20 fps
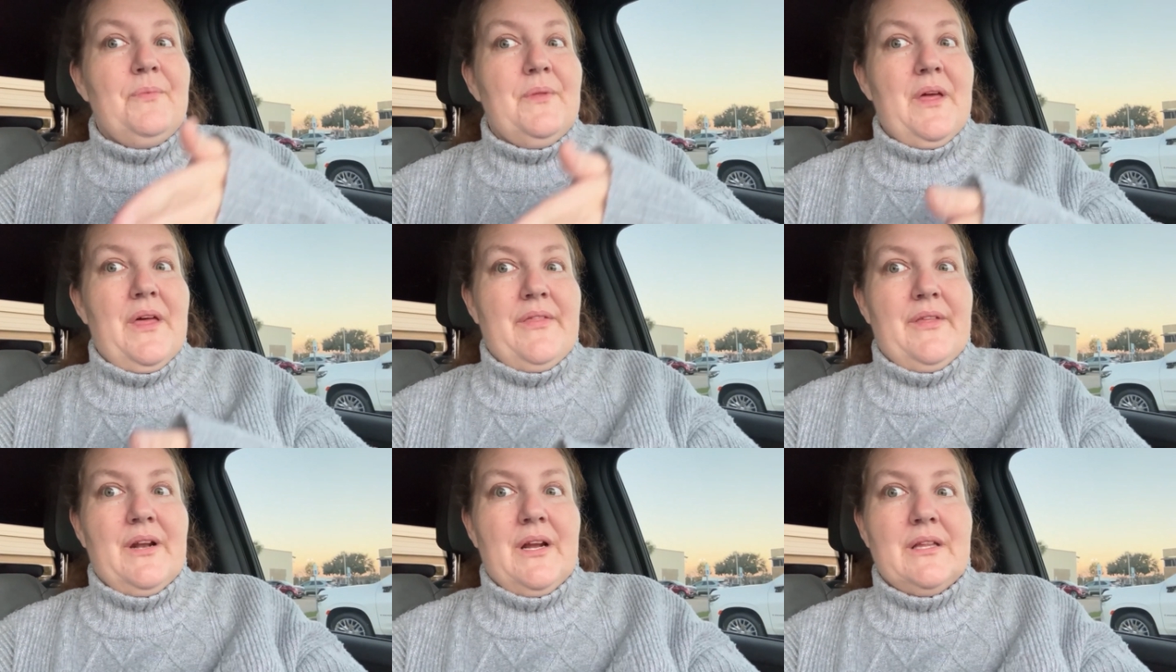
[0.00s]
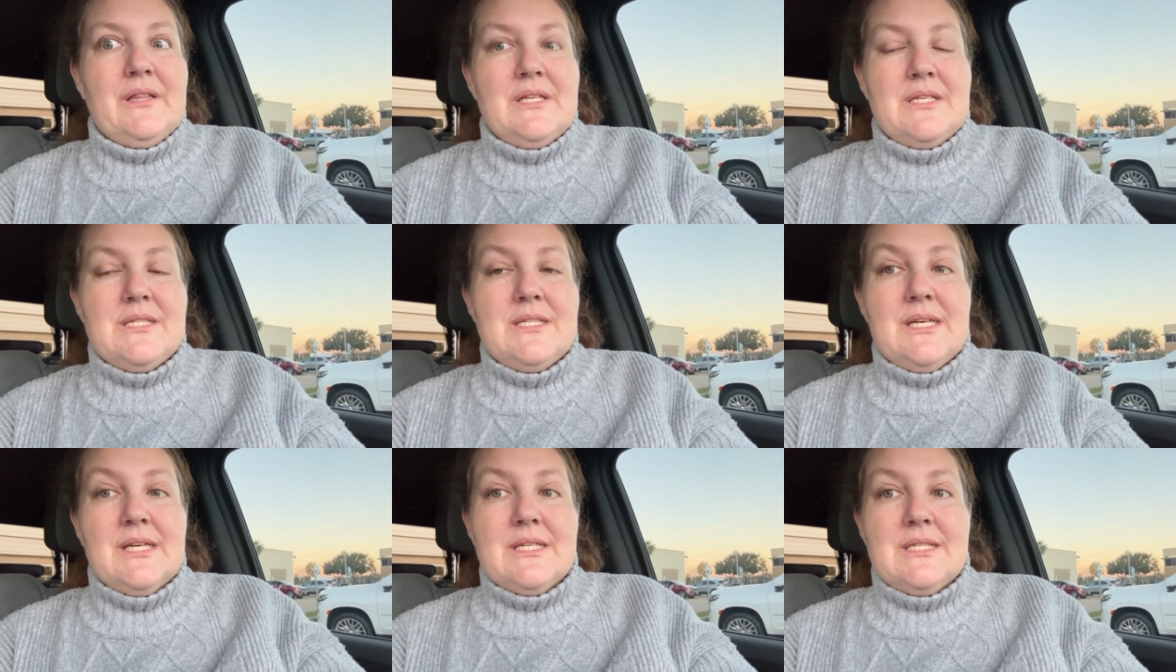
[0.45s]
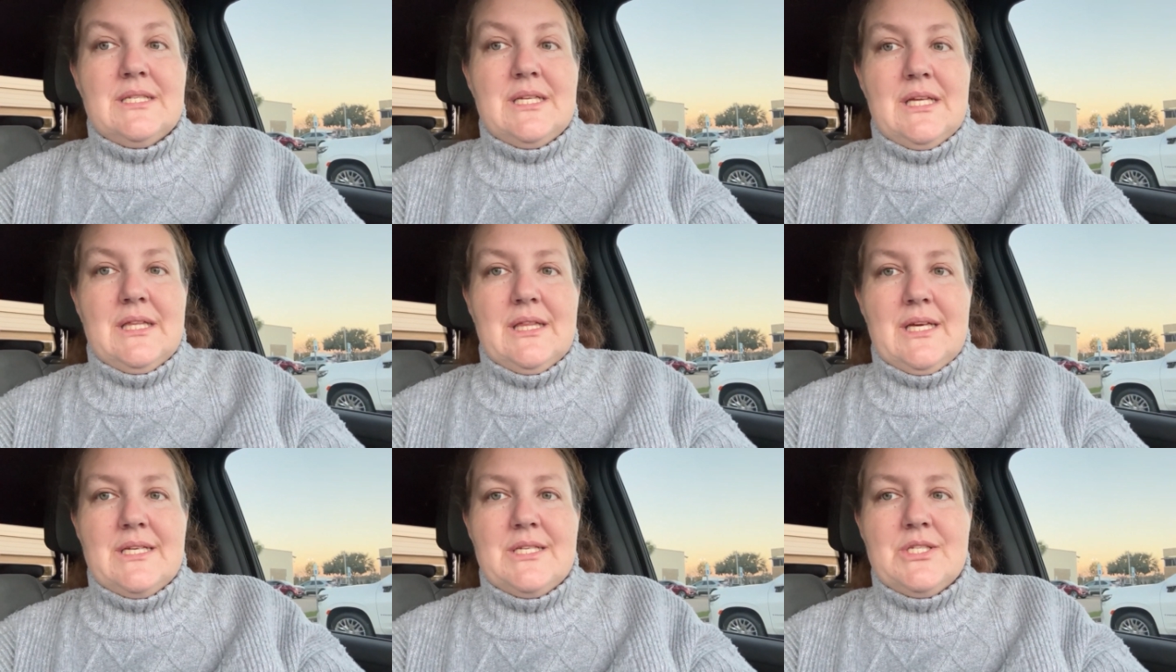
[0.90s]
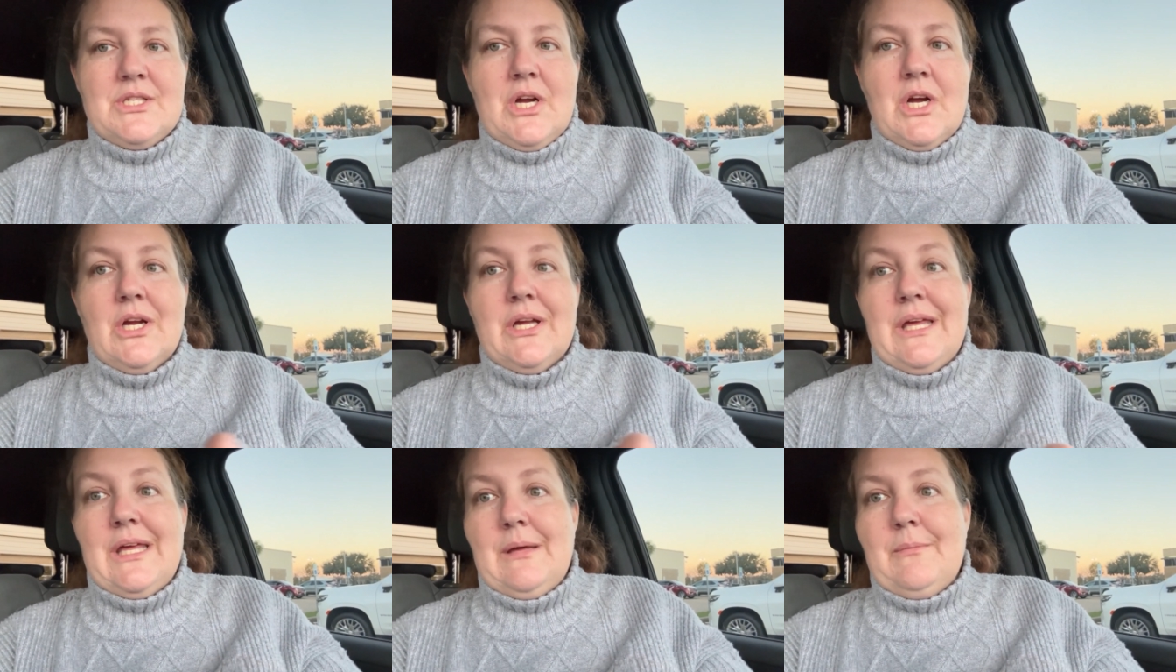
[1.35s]
and then on the 16th I
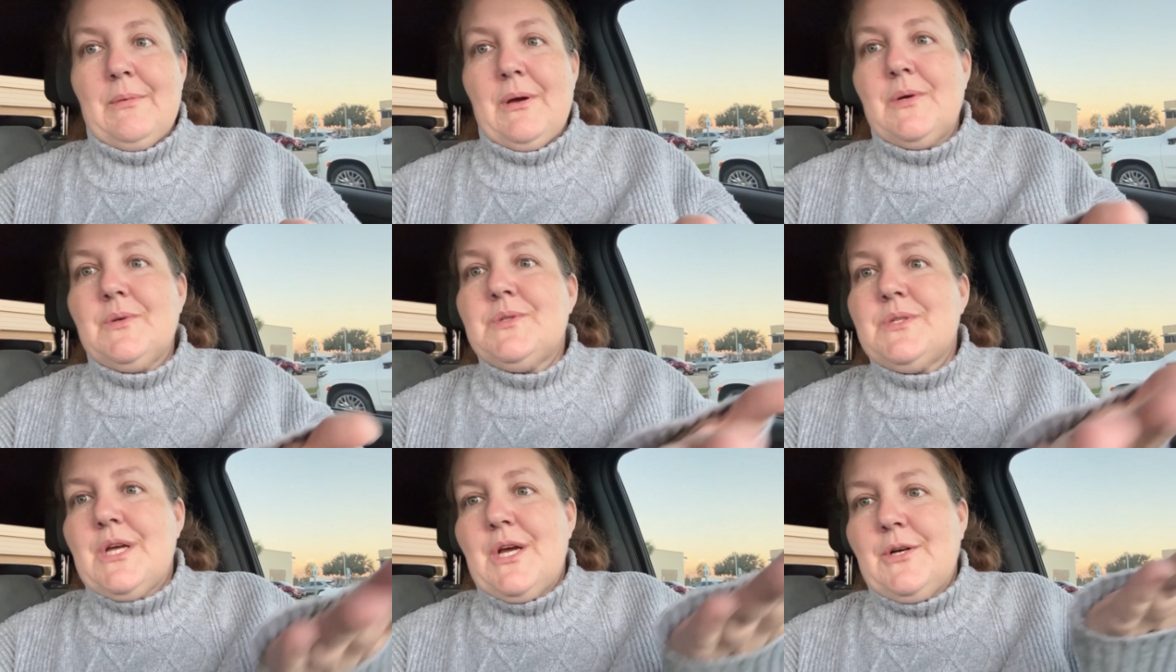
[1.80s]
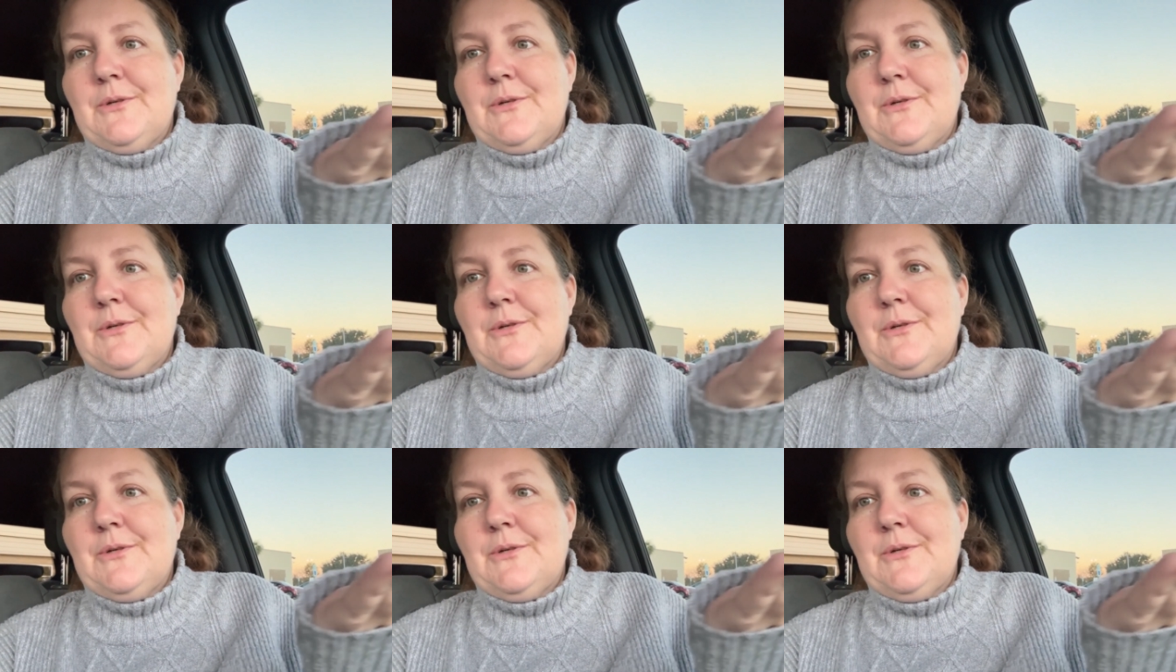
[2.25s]
start chemo. So,